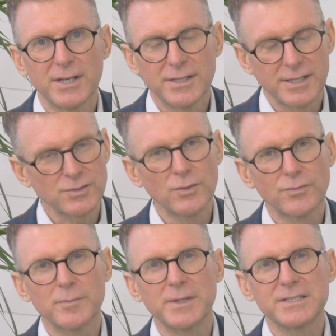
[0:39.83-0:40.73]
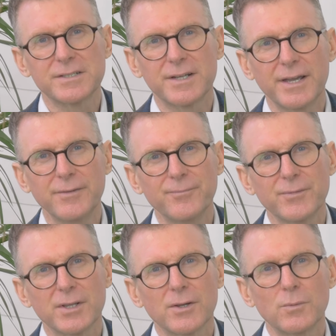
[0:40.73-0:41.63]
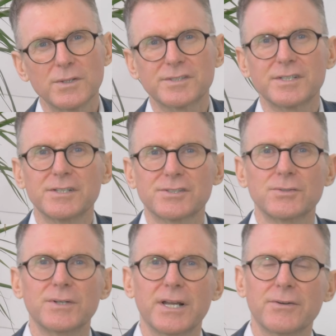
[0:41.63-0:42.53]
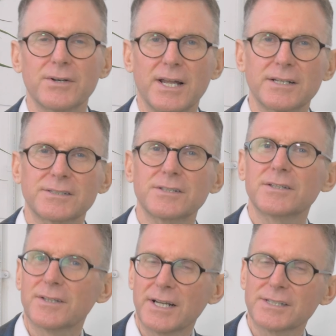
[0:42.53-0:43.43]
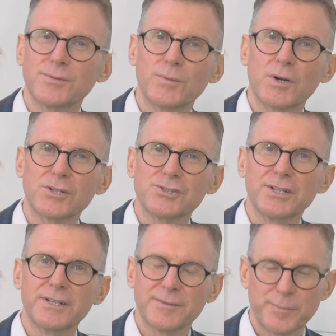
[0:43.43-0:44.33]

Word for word: That's all from me today. We'll see you soon here at Lanson. Thanks for watching.